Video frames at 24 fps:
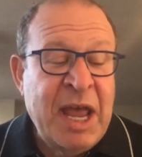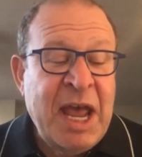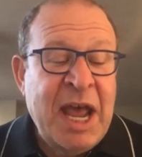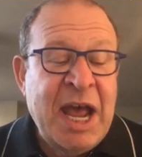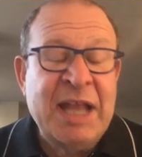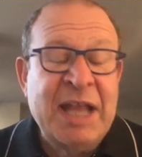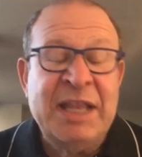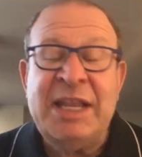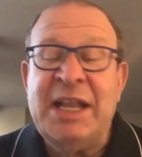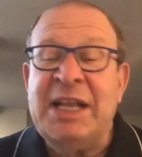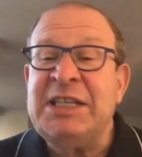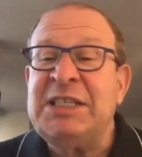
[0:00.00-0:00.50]

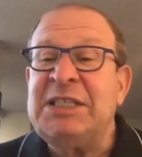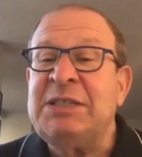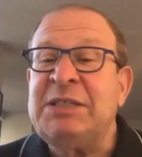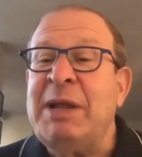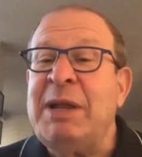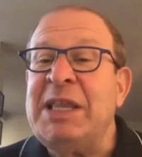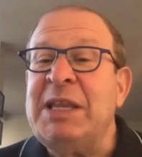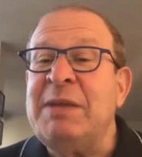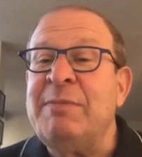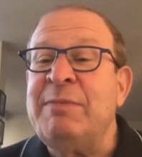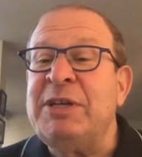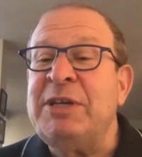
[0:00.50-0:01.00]
and then
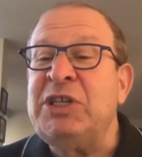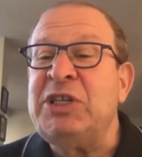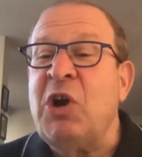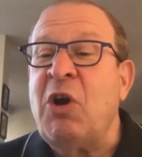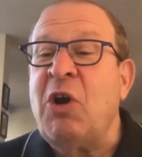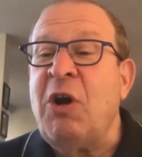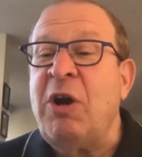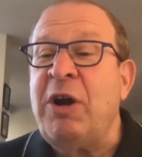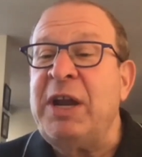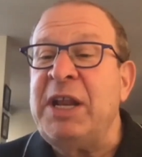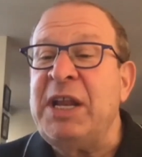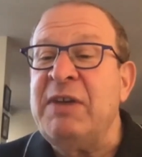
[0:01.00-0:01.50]
spend the
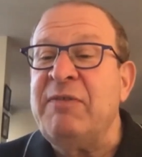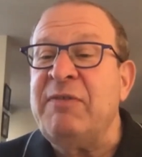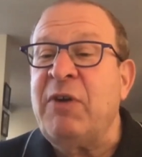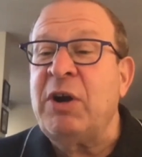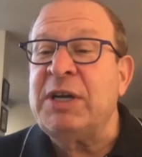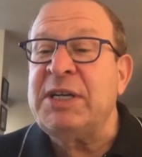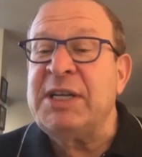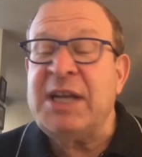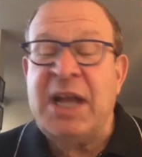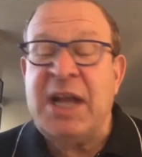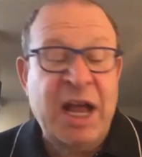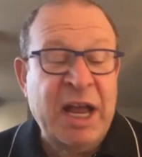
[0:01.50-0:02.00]
majority of our
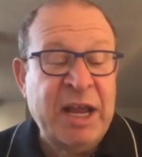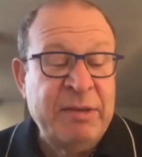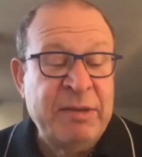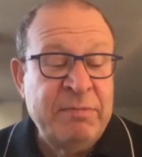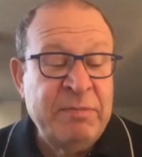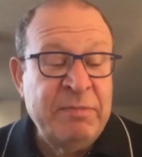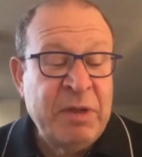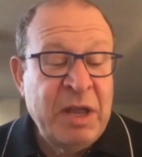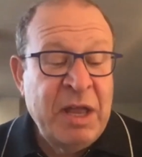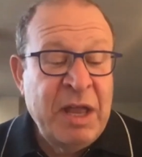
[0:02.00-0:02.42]
time